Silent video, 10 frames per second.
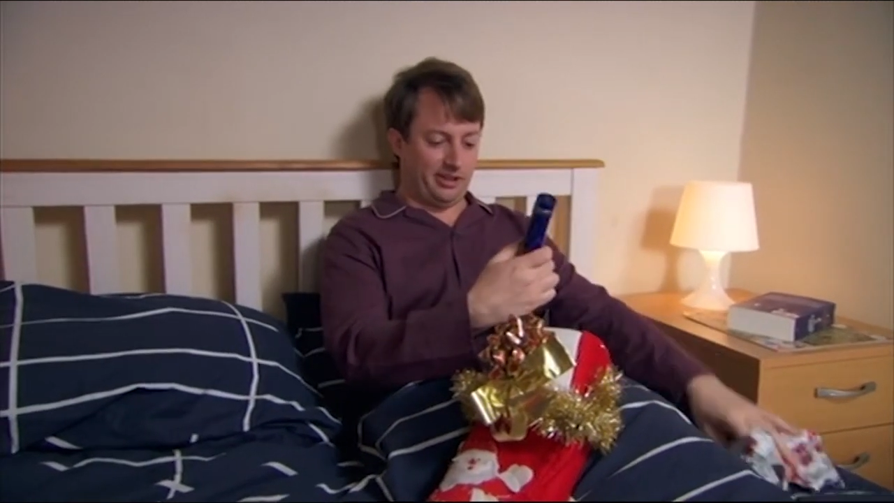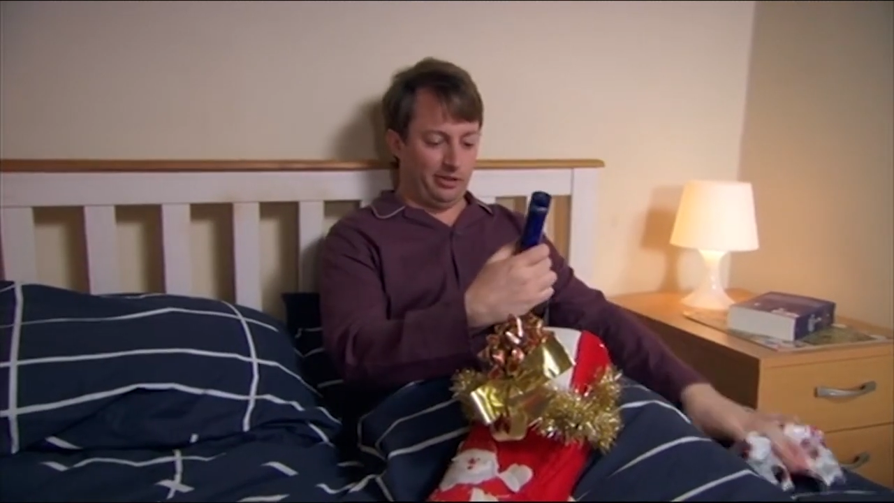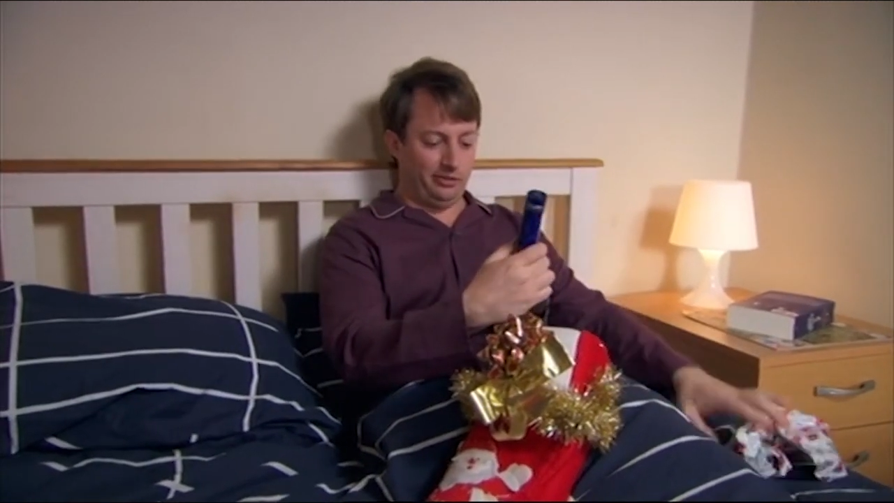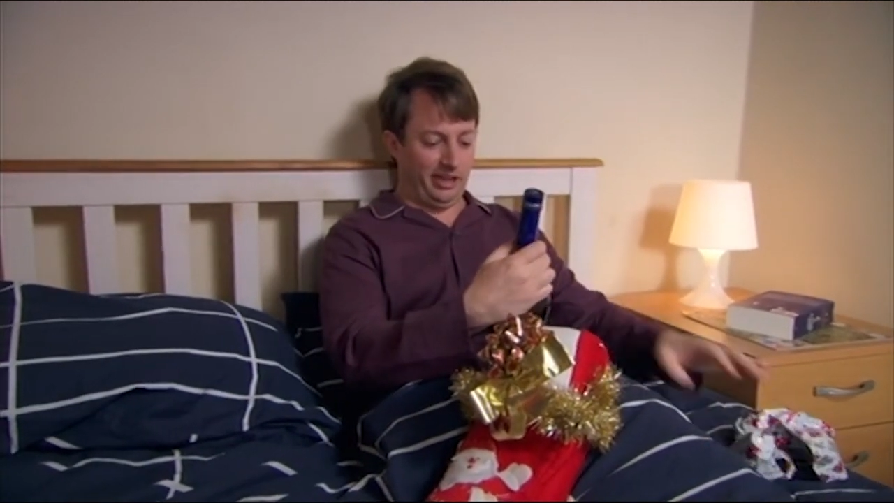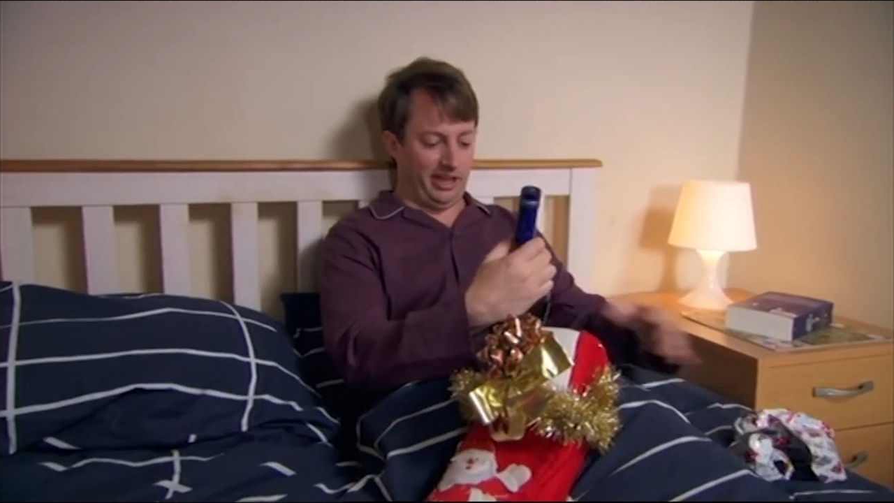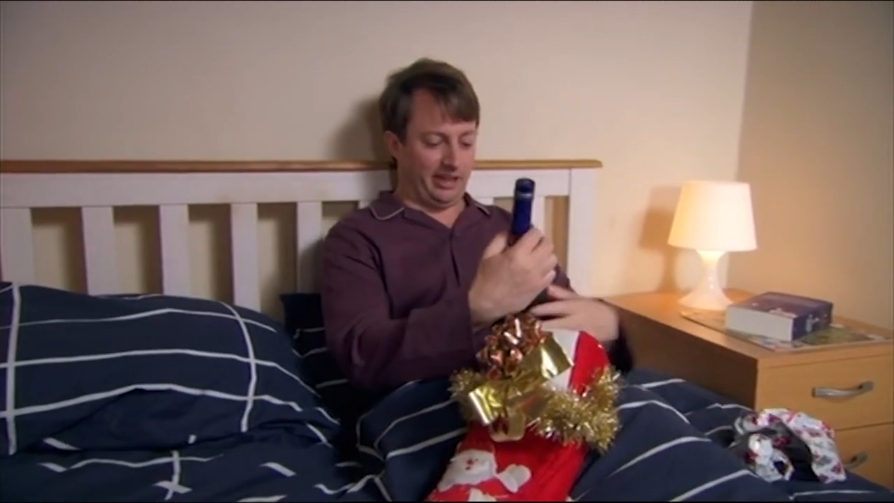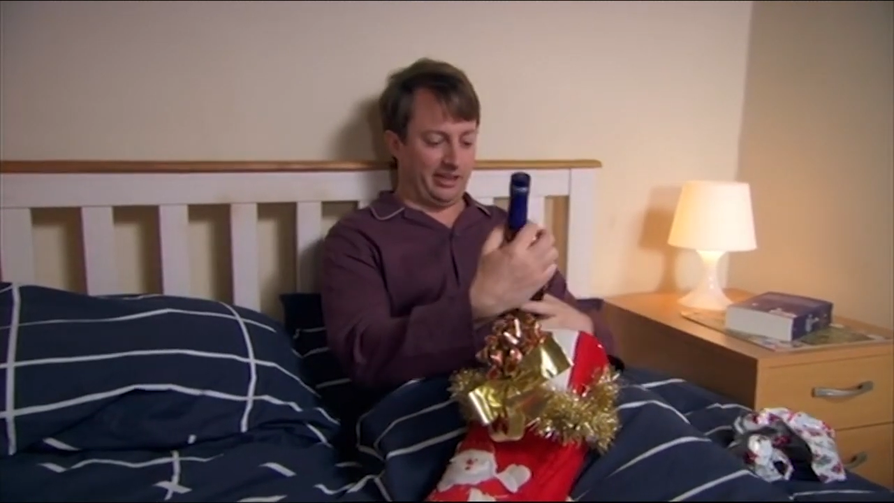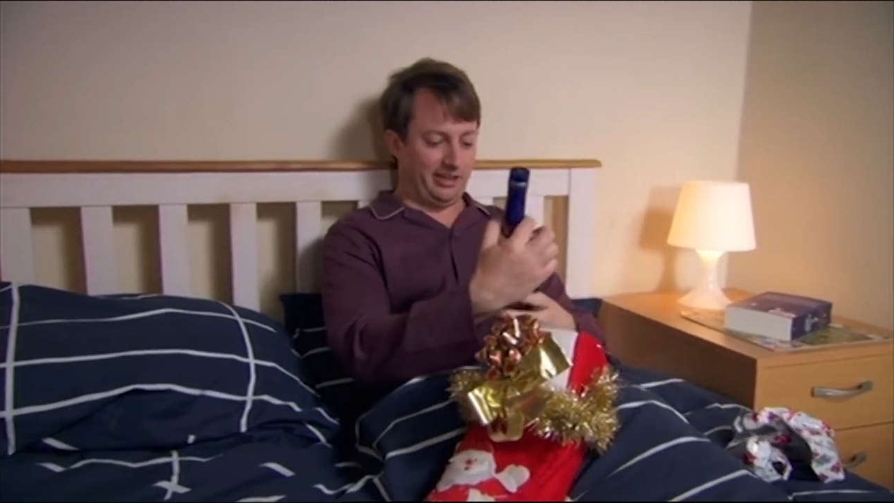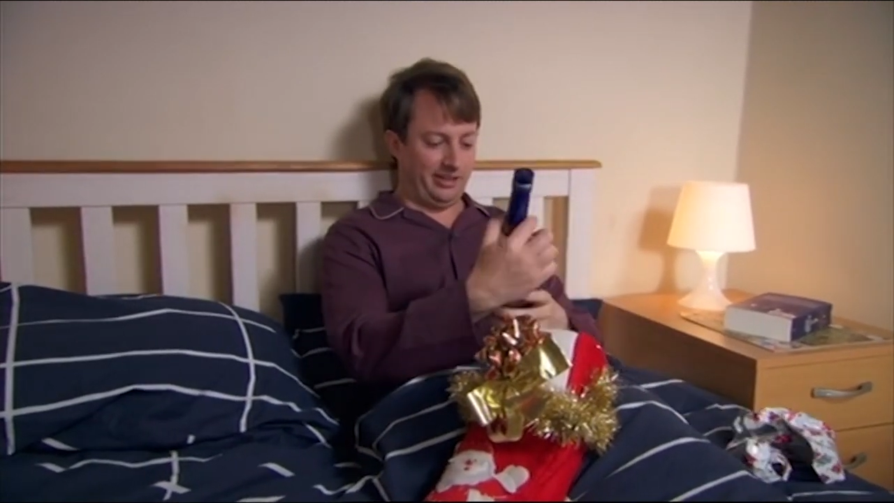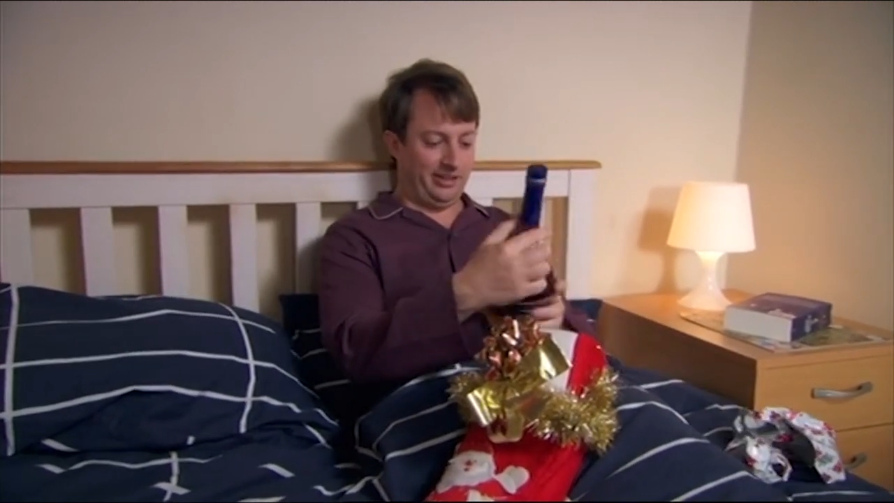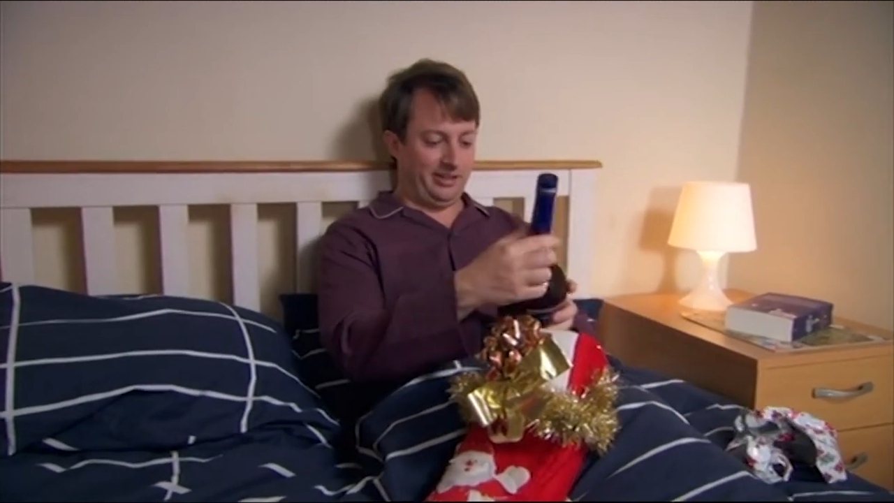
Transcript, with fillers: cognac.